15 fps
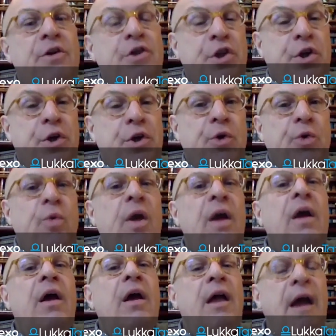to
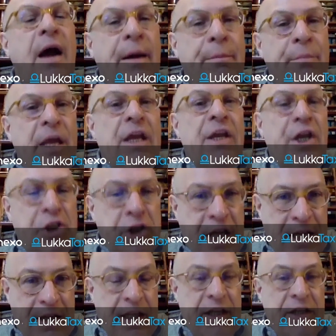
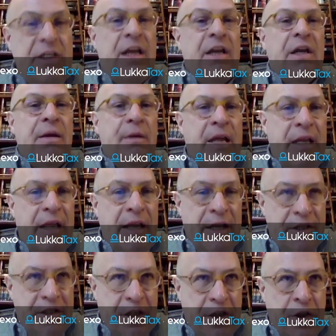initiate these and
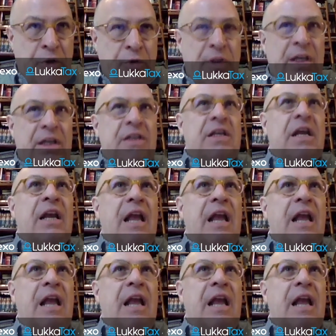institute these and